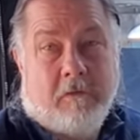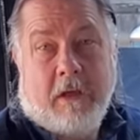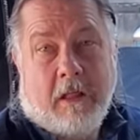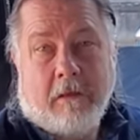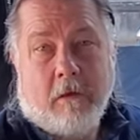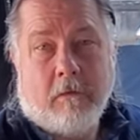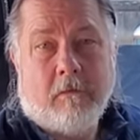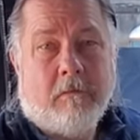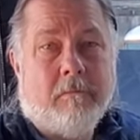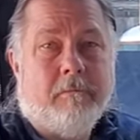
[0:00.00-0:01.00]
see how it
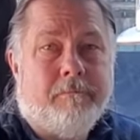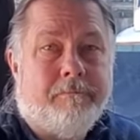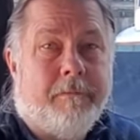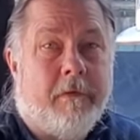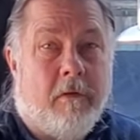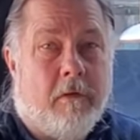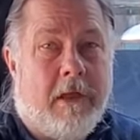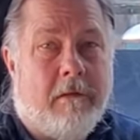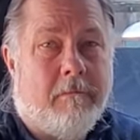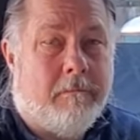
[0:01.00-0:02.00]
goes. Until
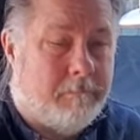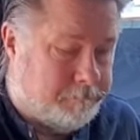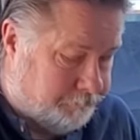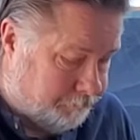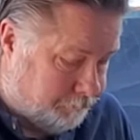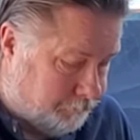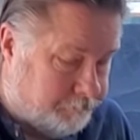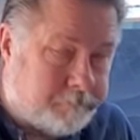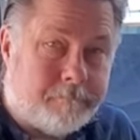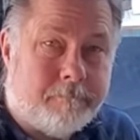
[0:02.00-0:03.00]
then. Until
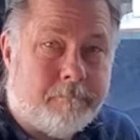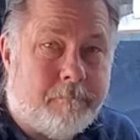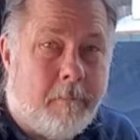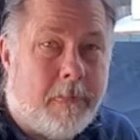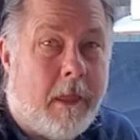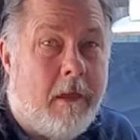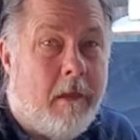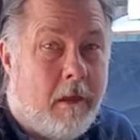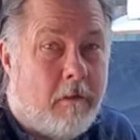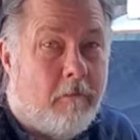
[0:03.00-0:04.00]
then, Roger out.
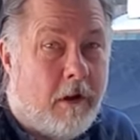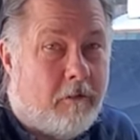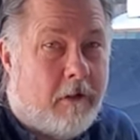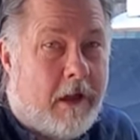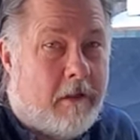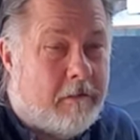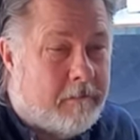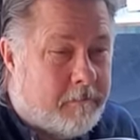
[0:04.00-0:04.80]
Roger out.